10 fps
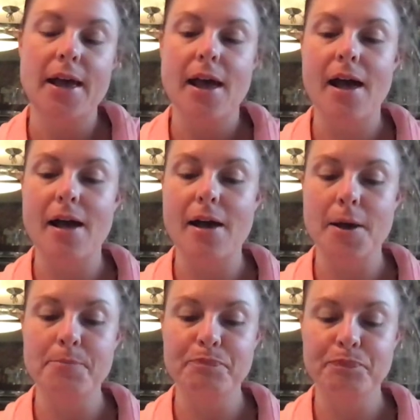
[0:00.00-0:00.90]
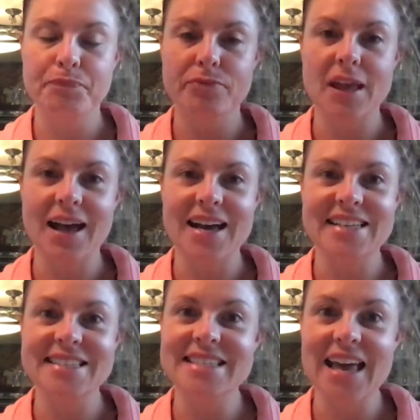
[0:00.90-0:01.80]
Um, I
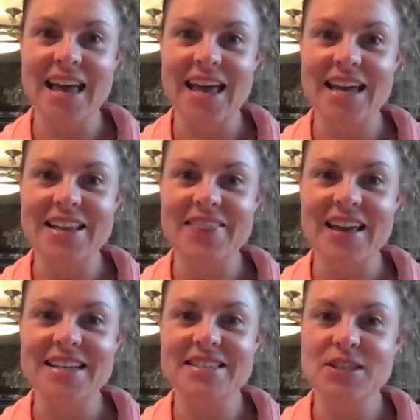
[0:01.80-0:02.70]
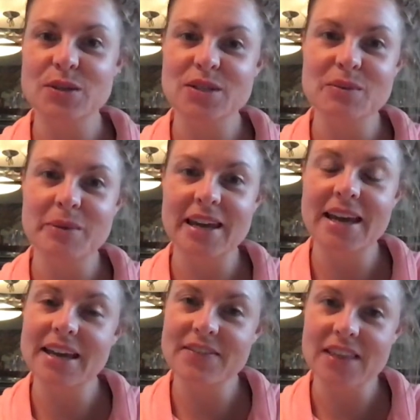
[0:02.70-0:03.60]
said that Susan B.
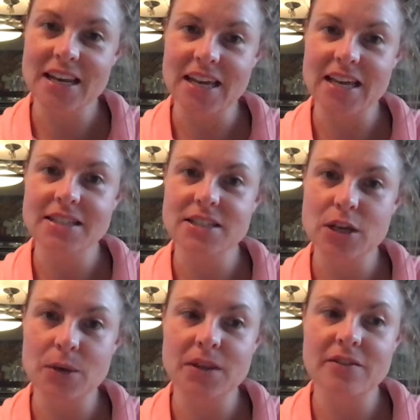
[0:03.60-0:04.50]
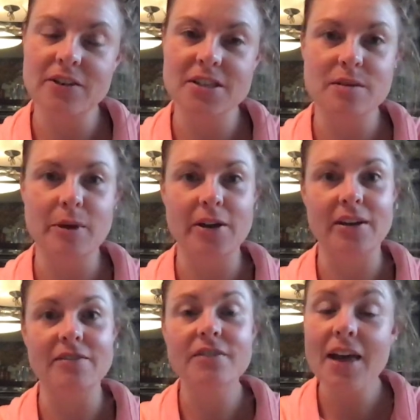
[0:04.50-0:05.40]
Anthony sewed the first
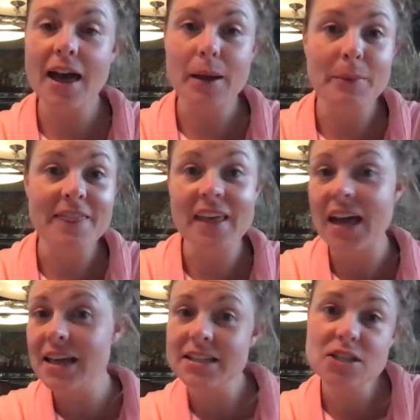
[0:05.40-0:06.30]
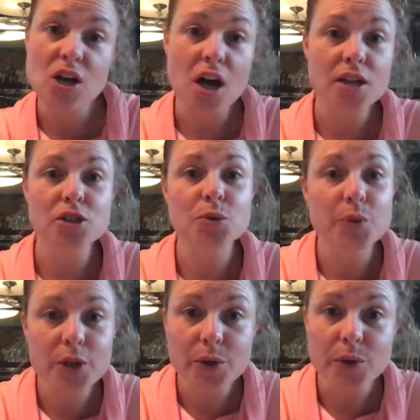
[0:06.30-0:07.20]
American flag, but that is not
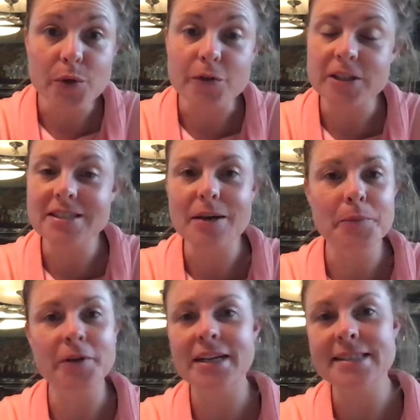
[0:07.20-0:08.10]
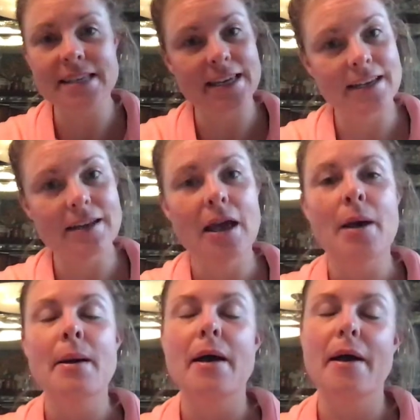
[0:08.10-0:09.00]
true. For some reason,
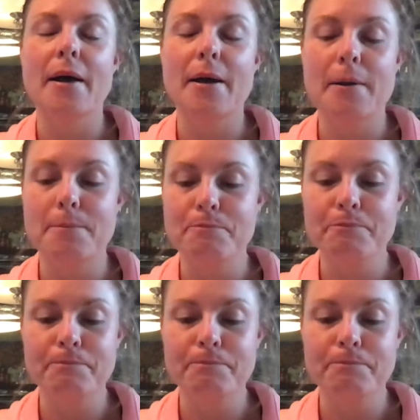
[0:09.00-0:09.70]
I'm